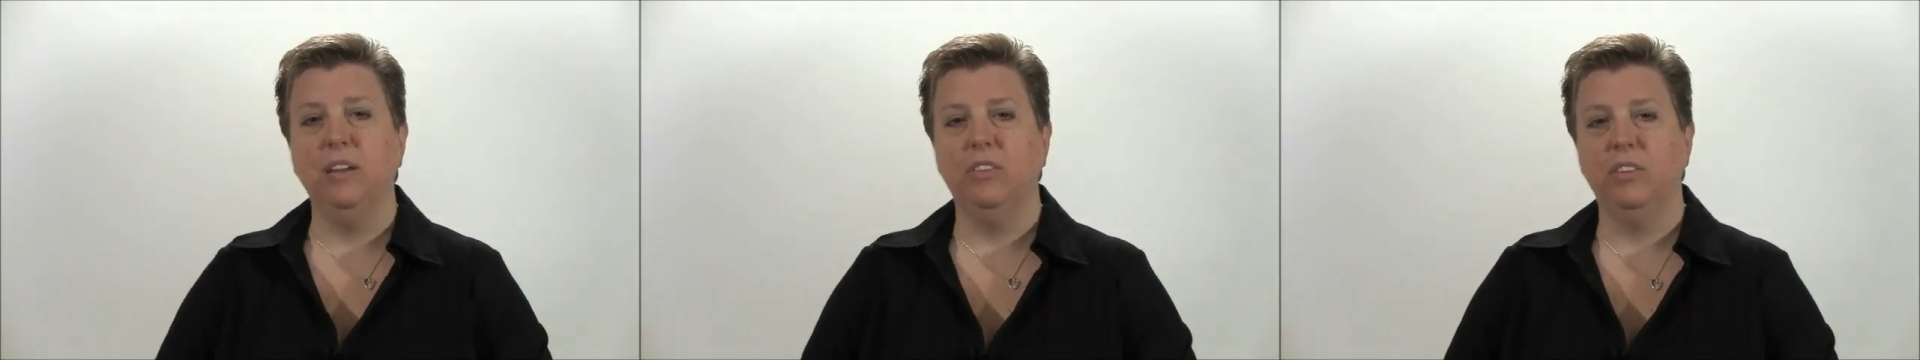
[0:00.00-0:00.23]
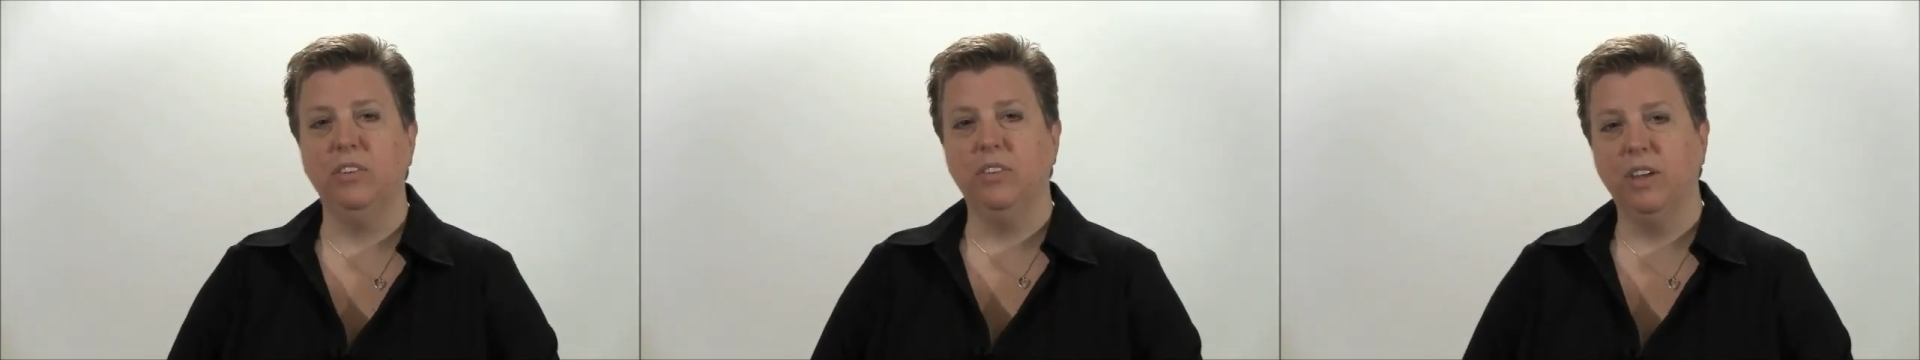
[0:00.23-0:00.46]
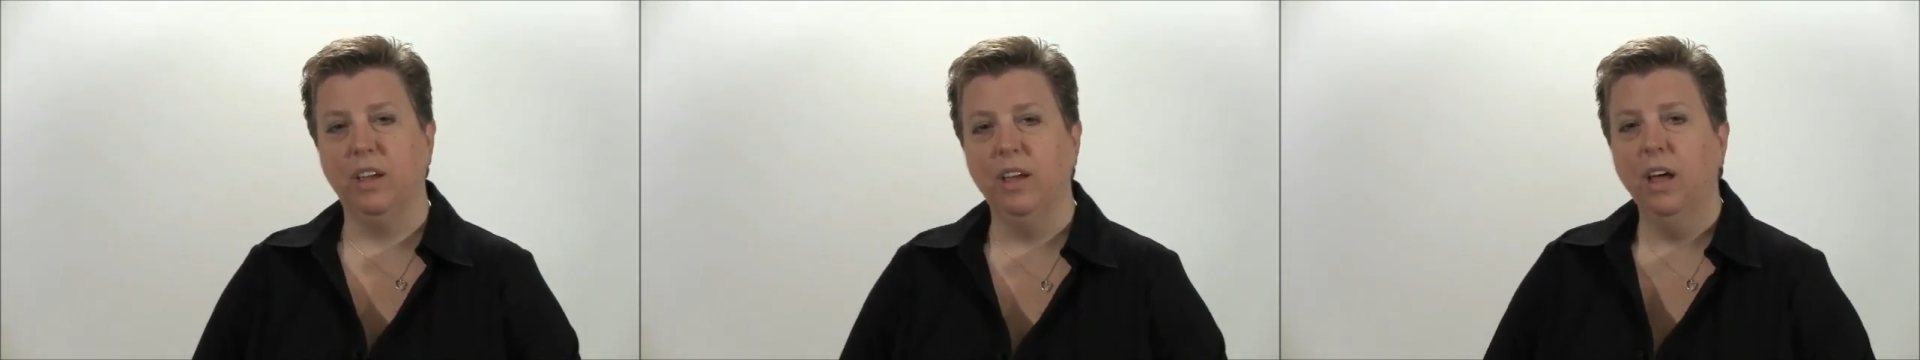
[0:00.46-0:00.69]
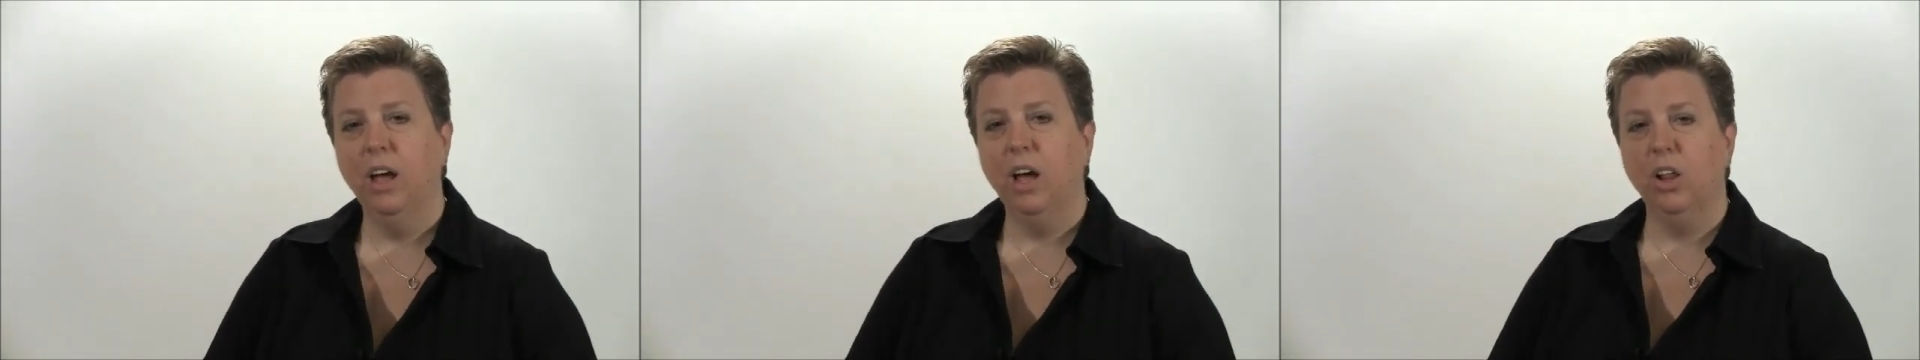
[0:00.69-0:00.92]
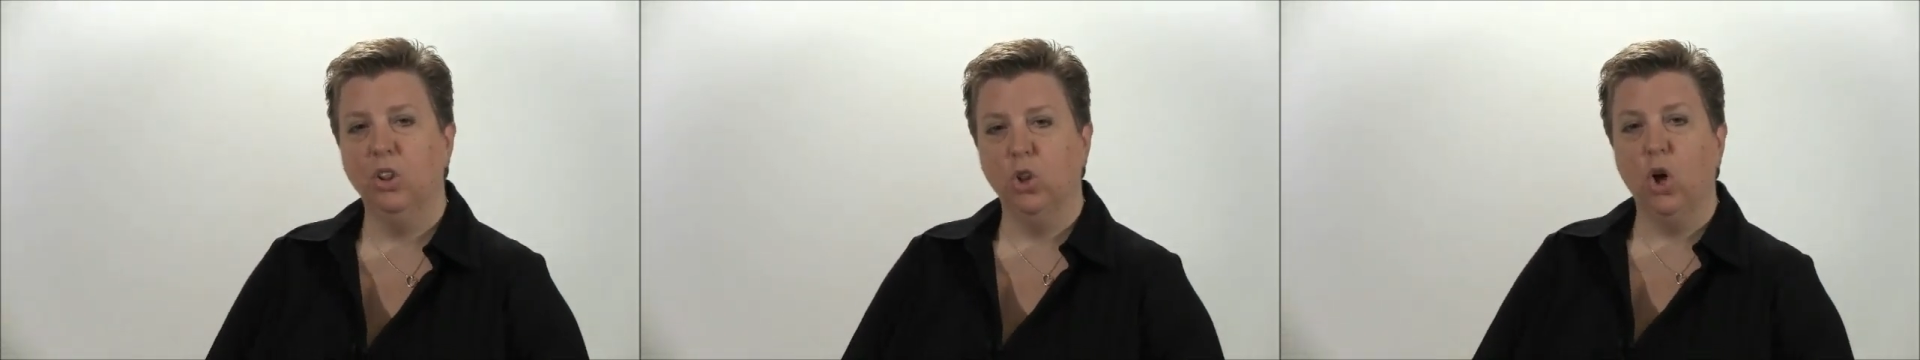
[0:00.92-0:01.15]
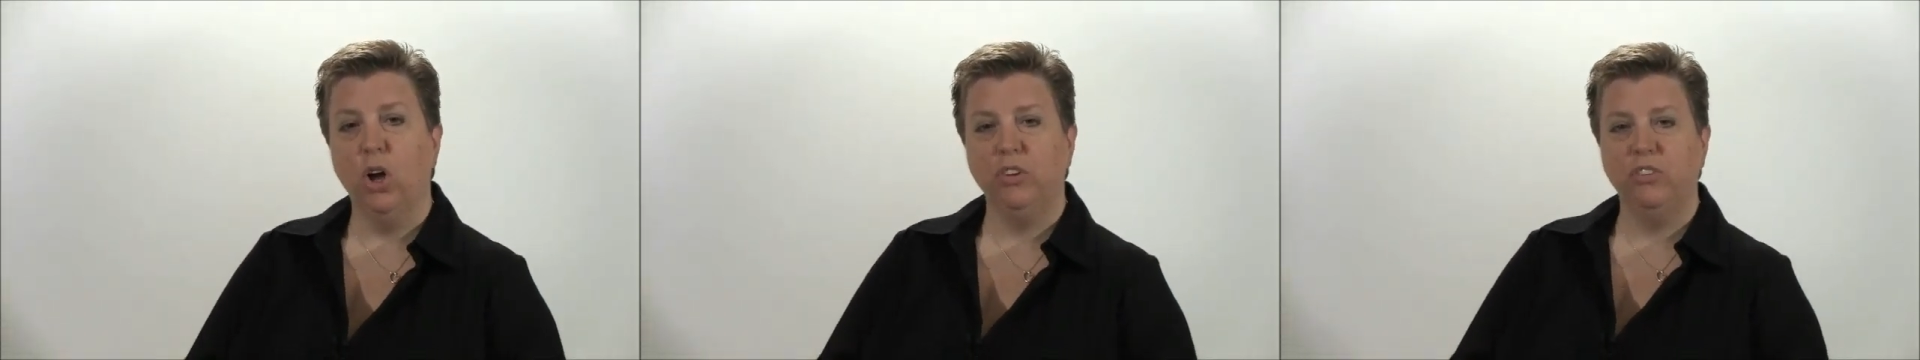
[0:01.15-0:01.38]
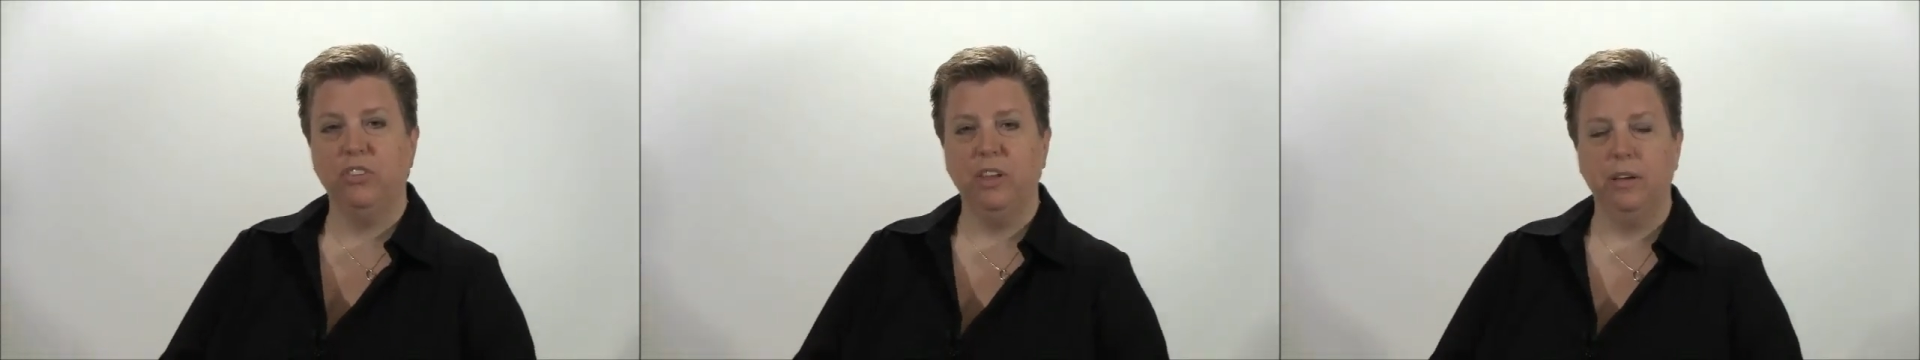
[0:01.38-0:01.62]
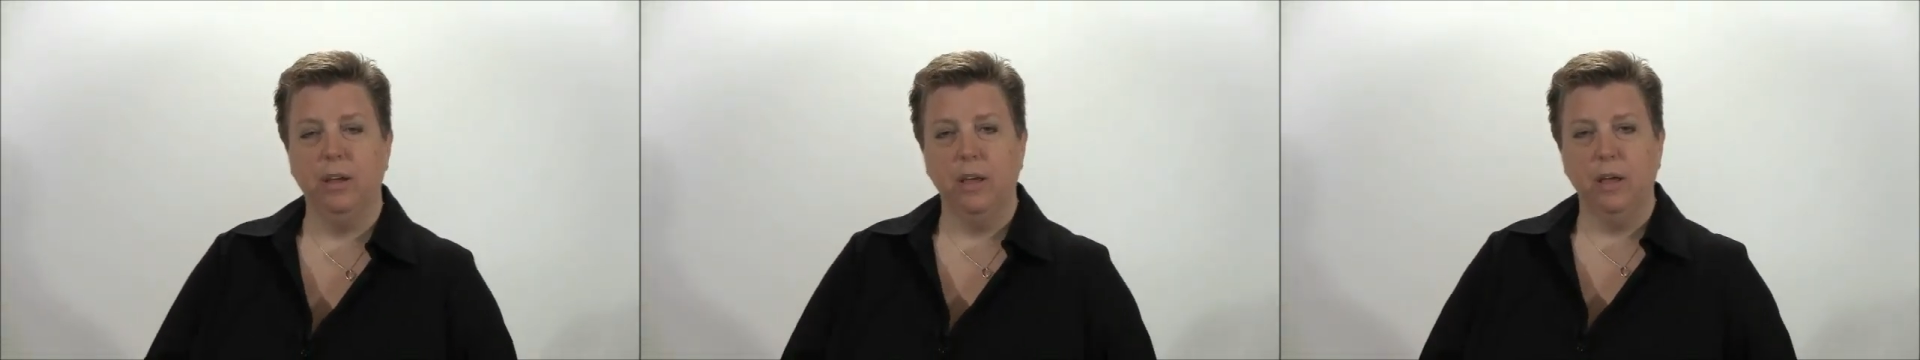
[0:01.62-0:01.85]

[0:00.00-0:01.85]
Is this a launch that